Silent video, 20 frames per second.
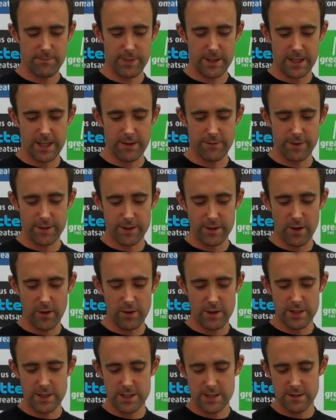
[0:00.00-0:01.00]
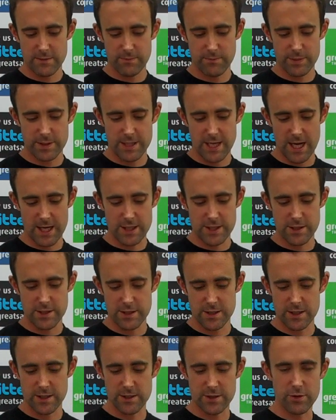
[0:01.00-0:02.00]
but give a nice protection
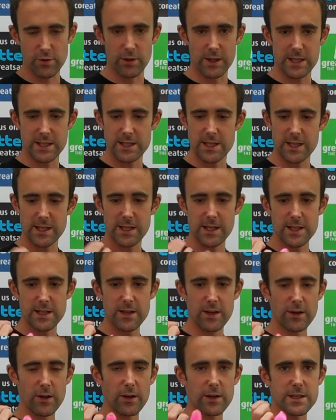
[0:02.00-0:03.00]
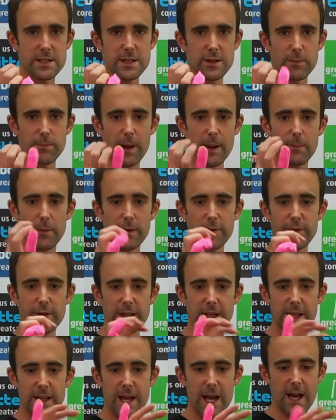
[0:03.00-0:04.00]
to the joints. Like, I can still bend my
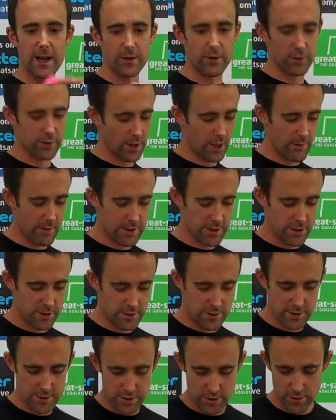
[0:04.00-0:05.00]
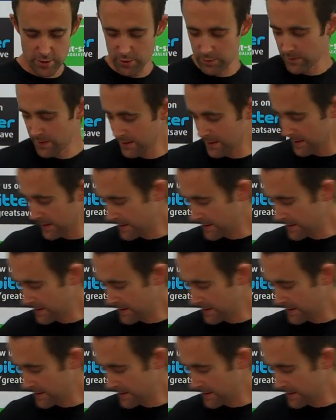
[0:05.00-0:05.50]
finger there. I've got no issues at all.